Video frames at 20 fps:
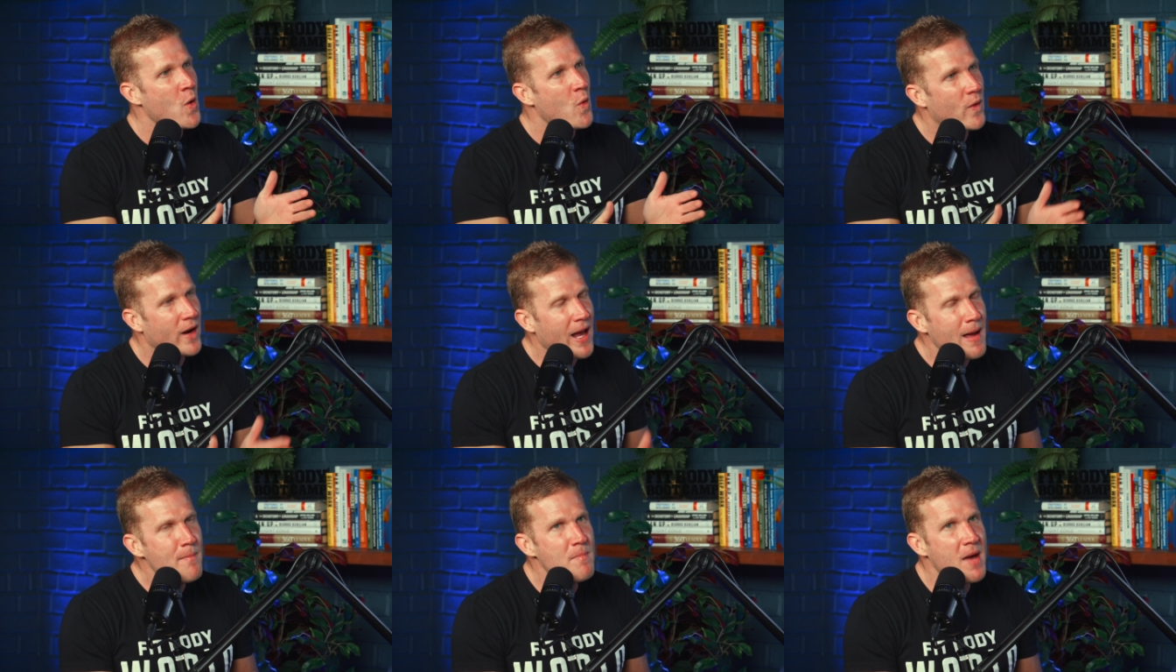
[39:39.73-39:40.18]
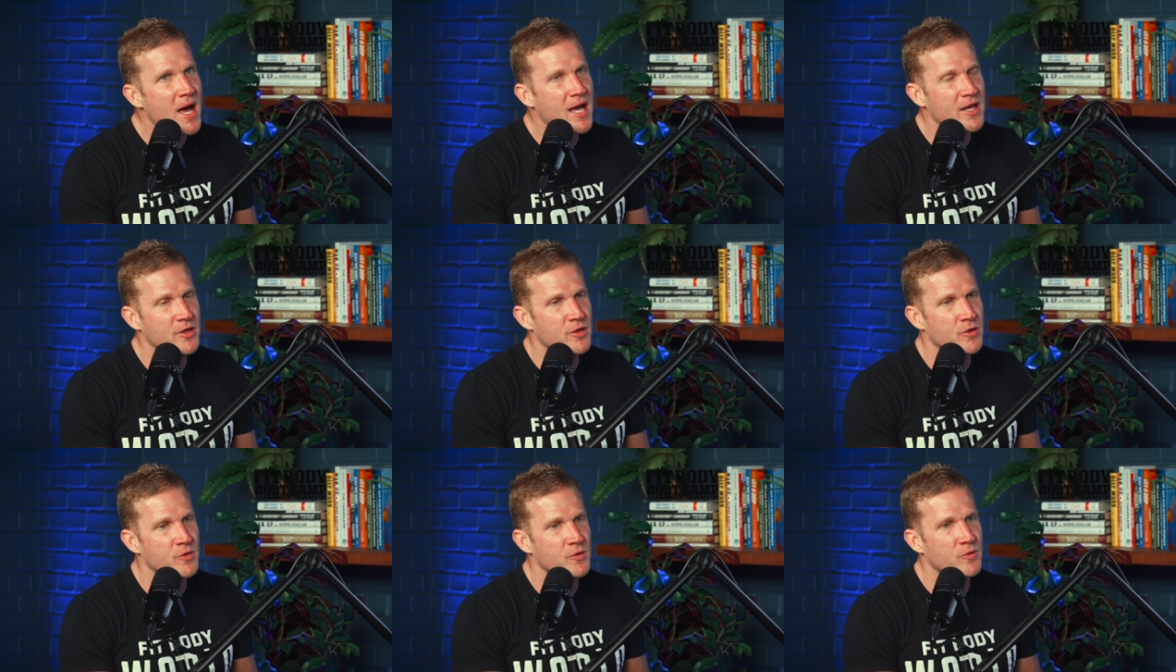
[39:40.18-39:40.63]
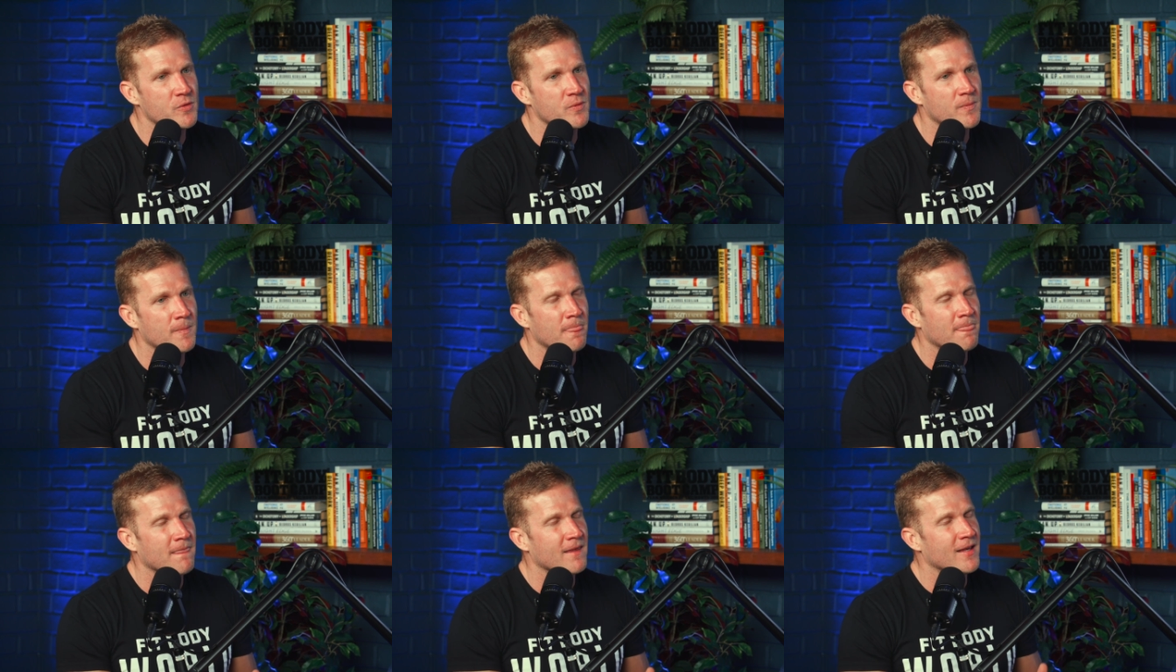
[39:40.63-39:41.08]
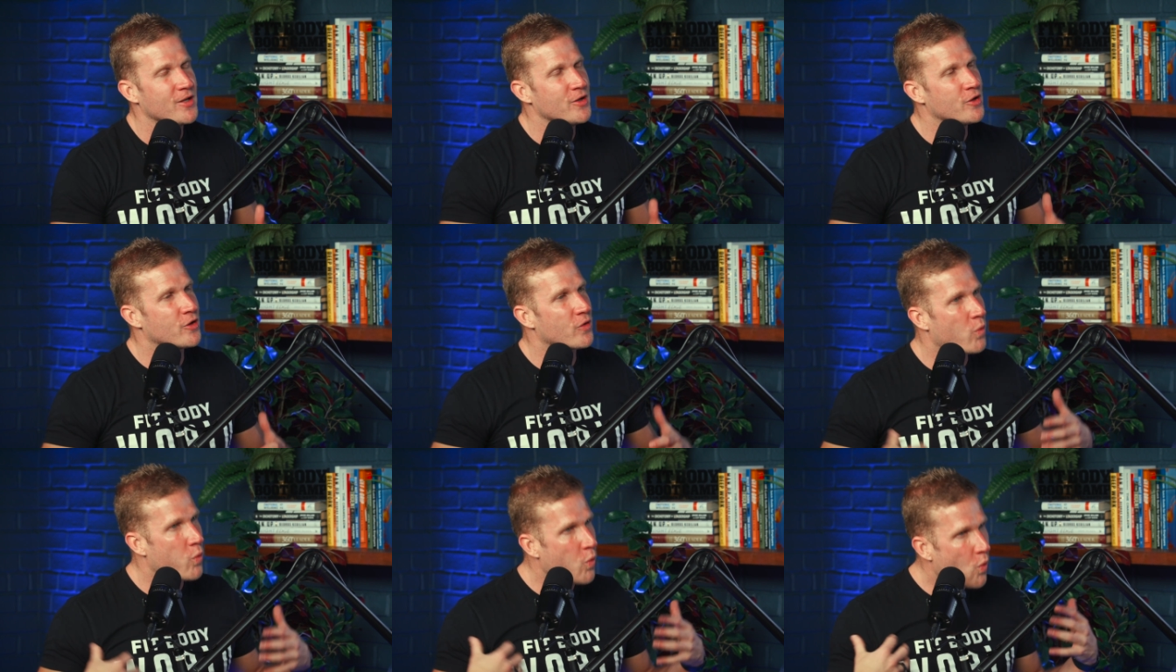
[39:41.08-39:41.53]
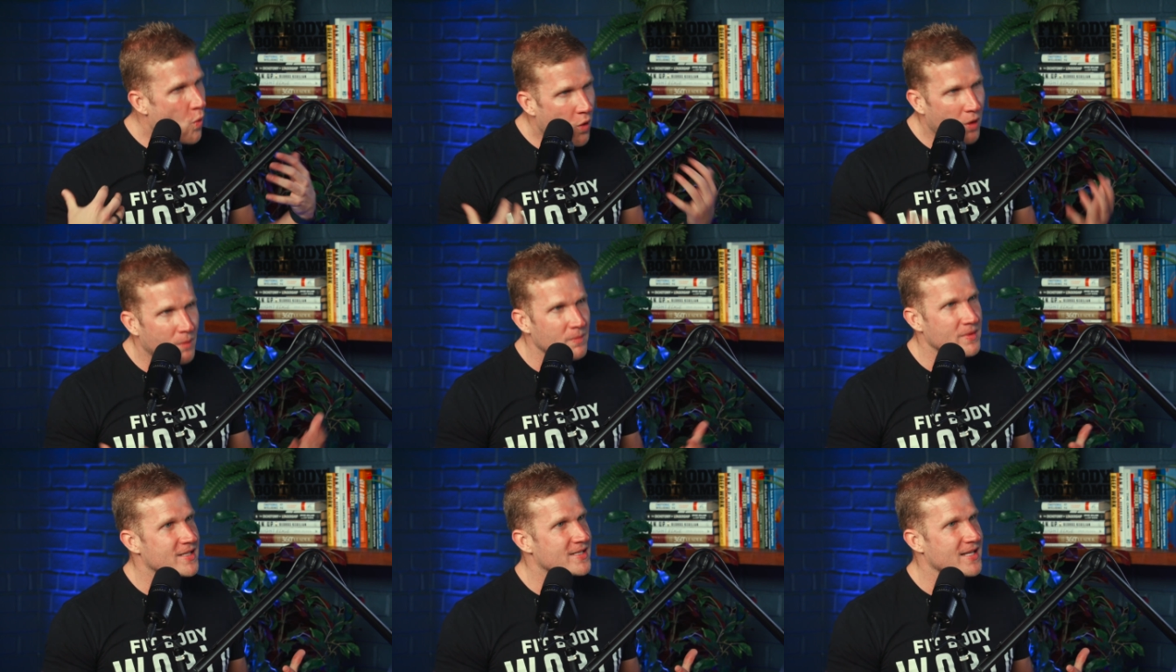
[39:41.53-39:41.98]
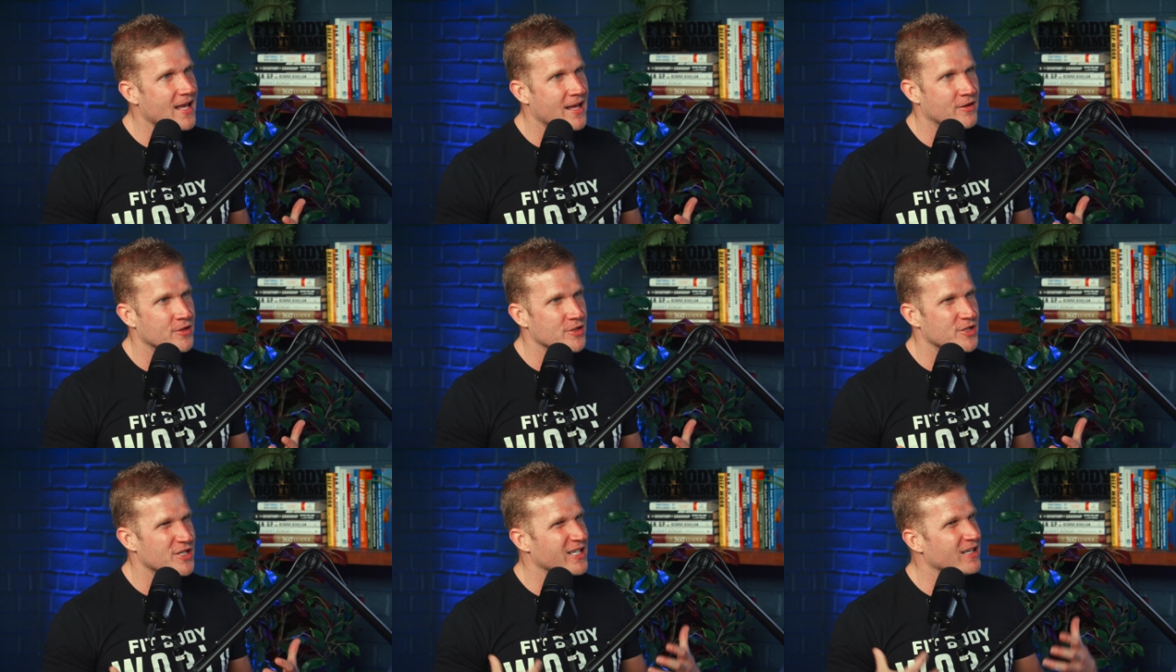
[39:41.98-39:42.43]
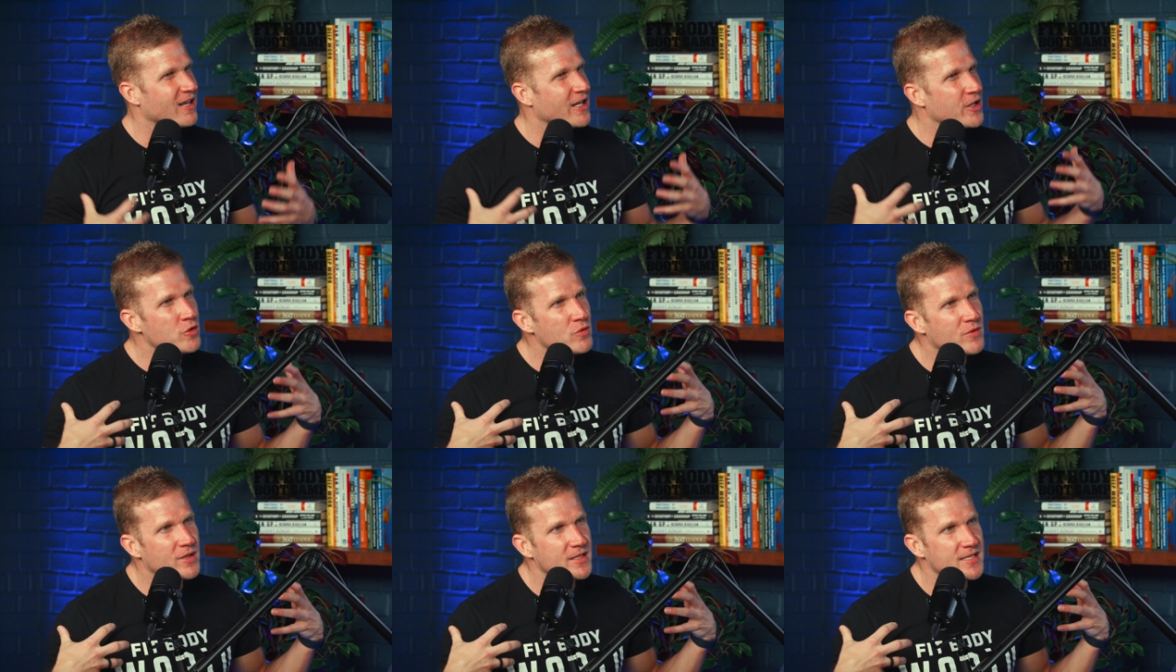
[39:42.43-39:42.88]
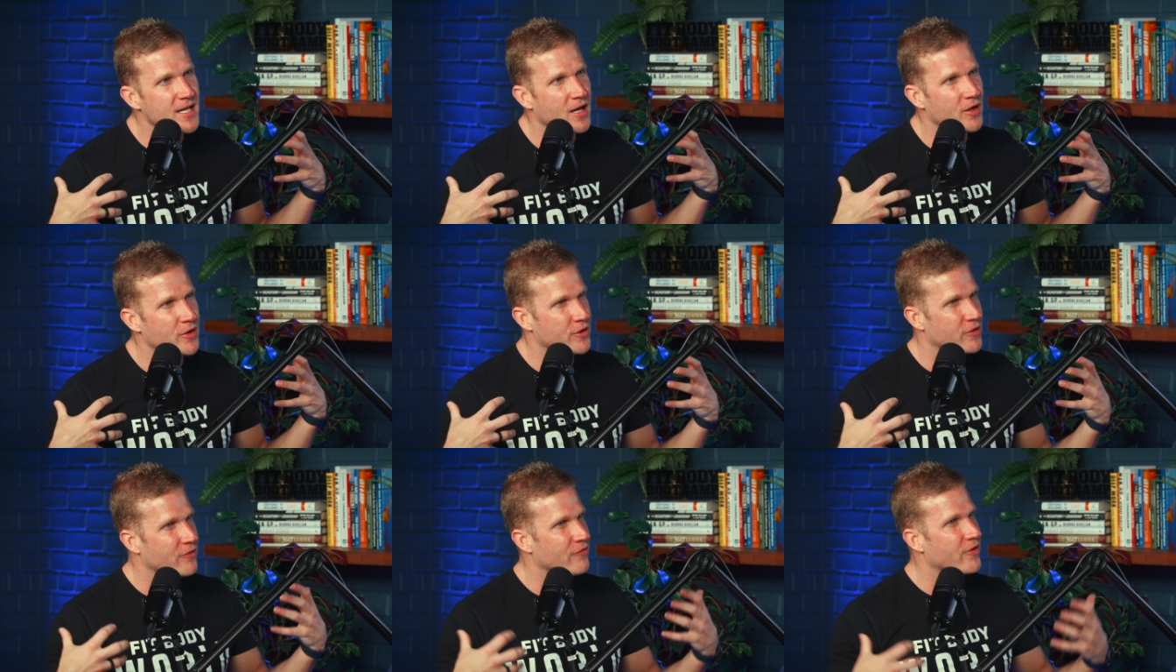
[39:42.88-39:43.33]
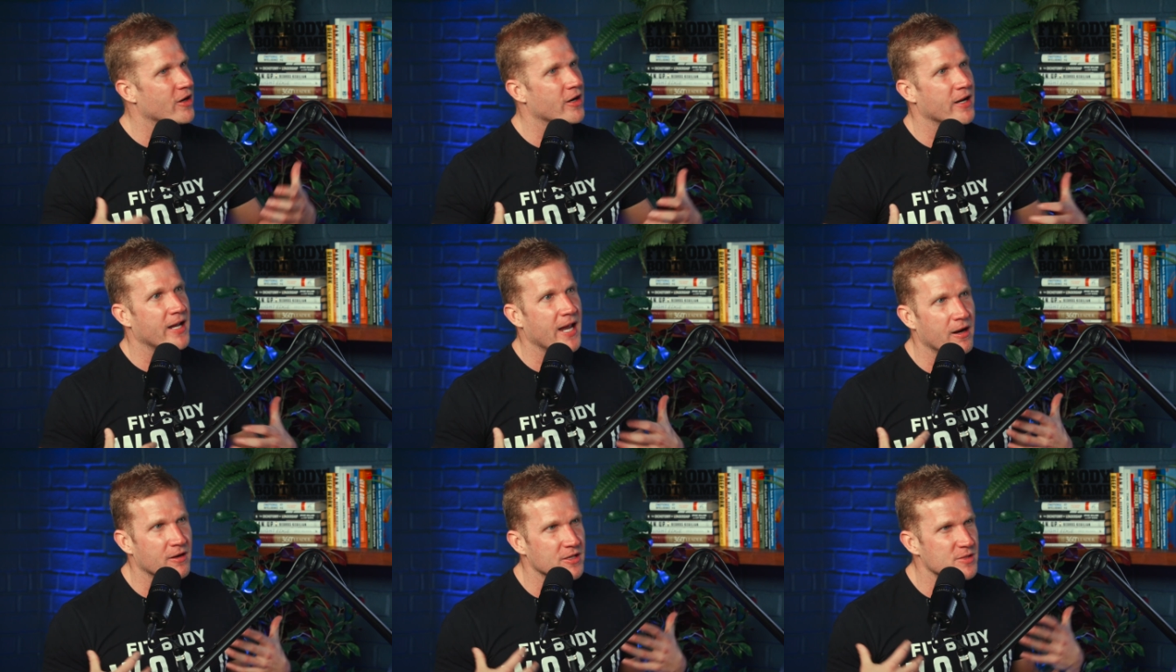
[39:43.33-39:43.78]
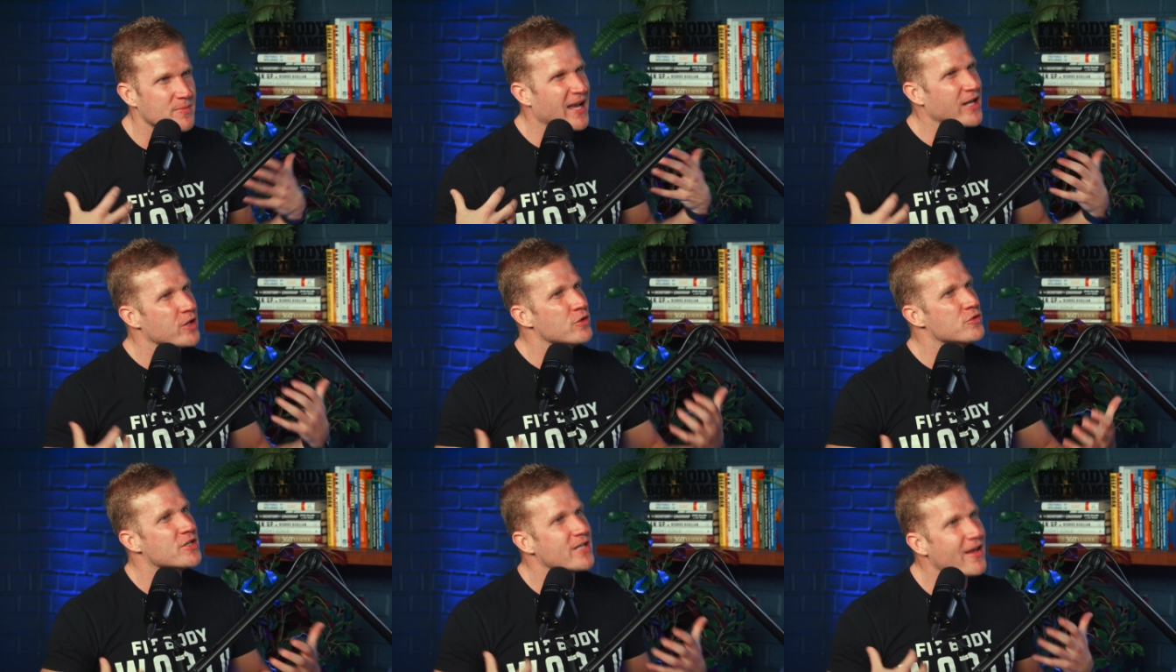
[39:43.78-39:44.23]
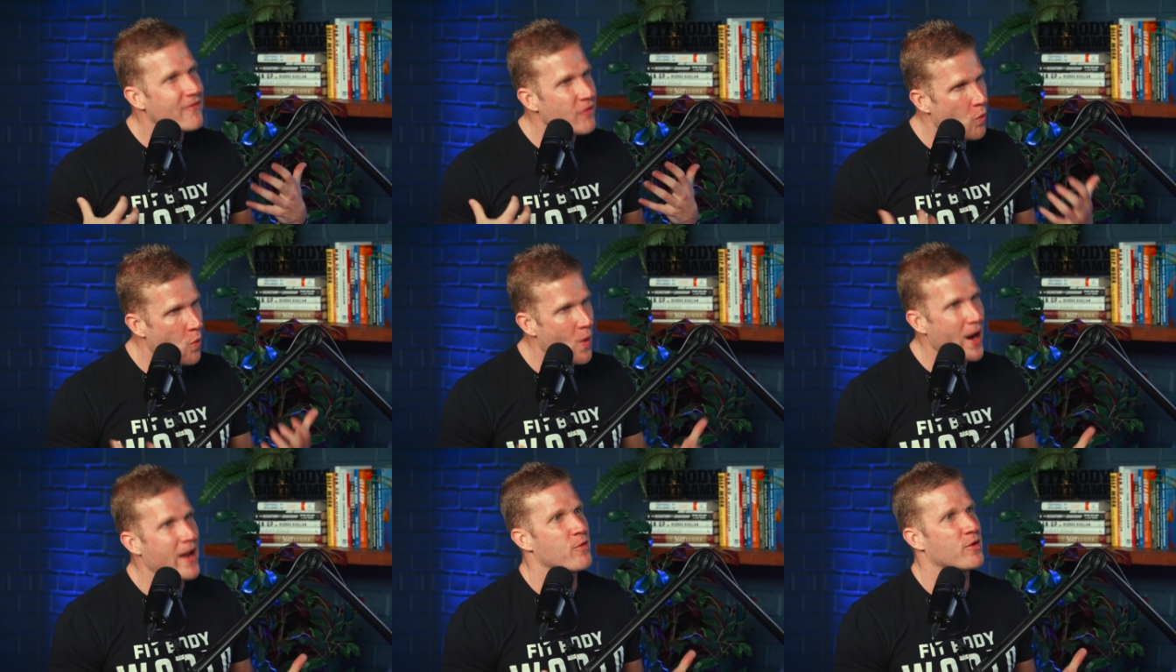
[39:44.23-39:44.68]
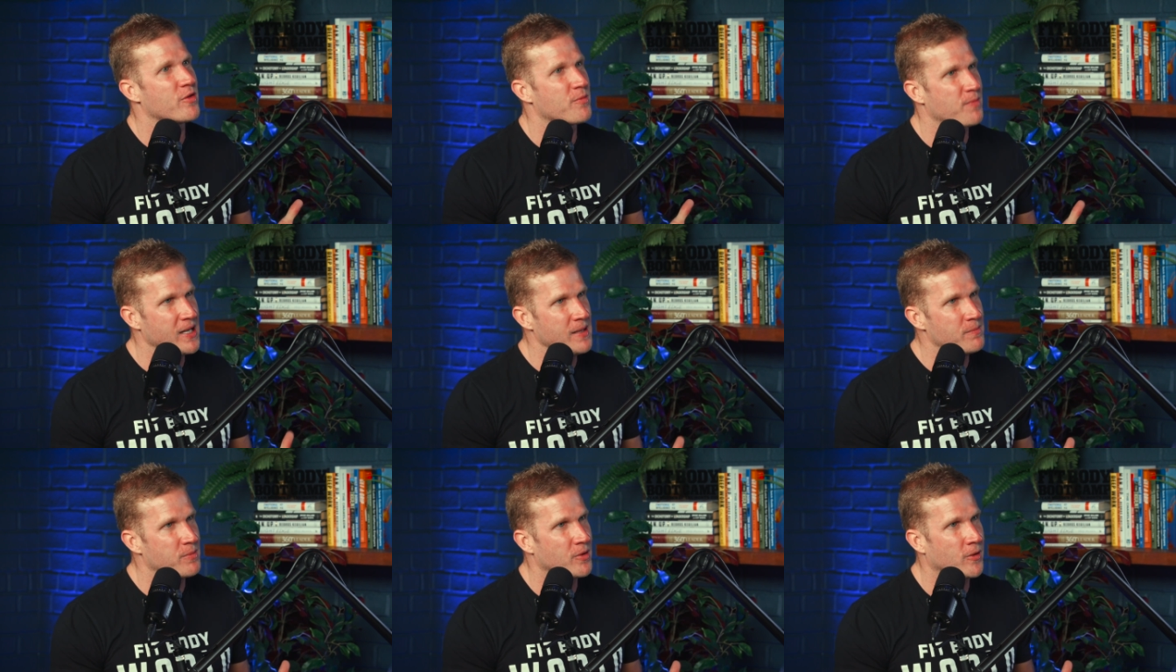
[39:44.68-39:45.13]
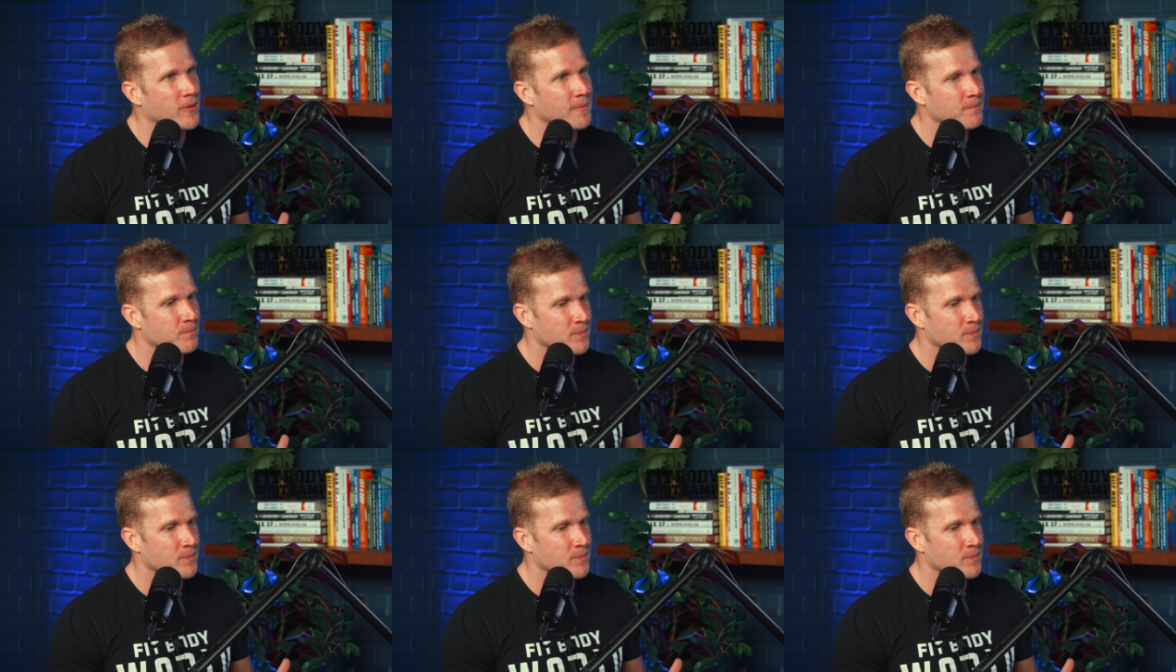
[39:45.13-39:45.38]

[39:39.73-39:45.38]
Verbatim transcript: When I mm-hmm. met you, your warmness energy, like you can tell, you're very charismatic. You just have a way with people.